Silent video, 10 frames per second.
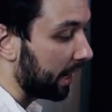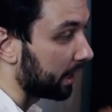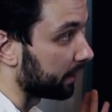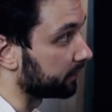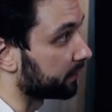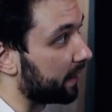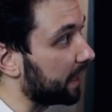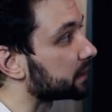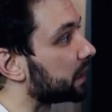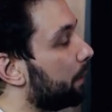And
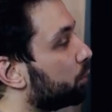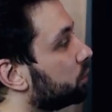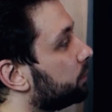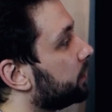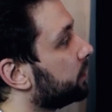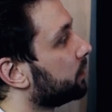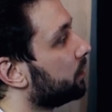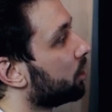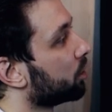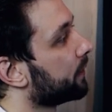next step would be
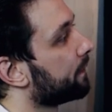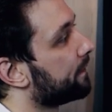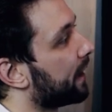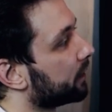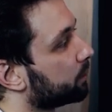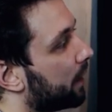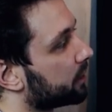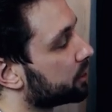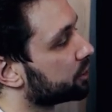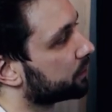learning that
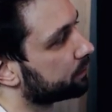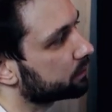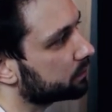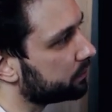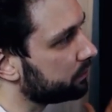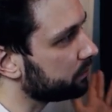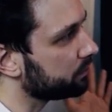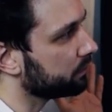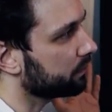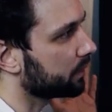passage
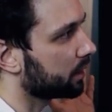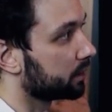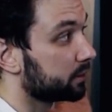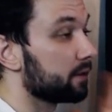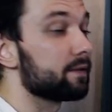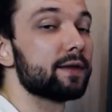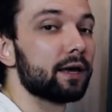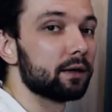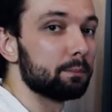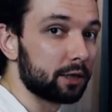till
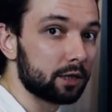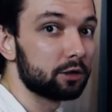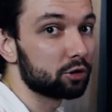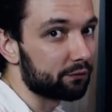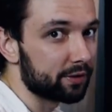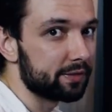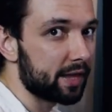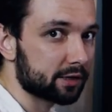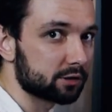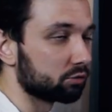the beginning of the
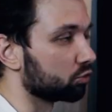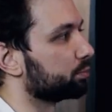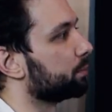next group,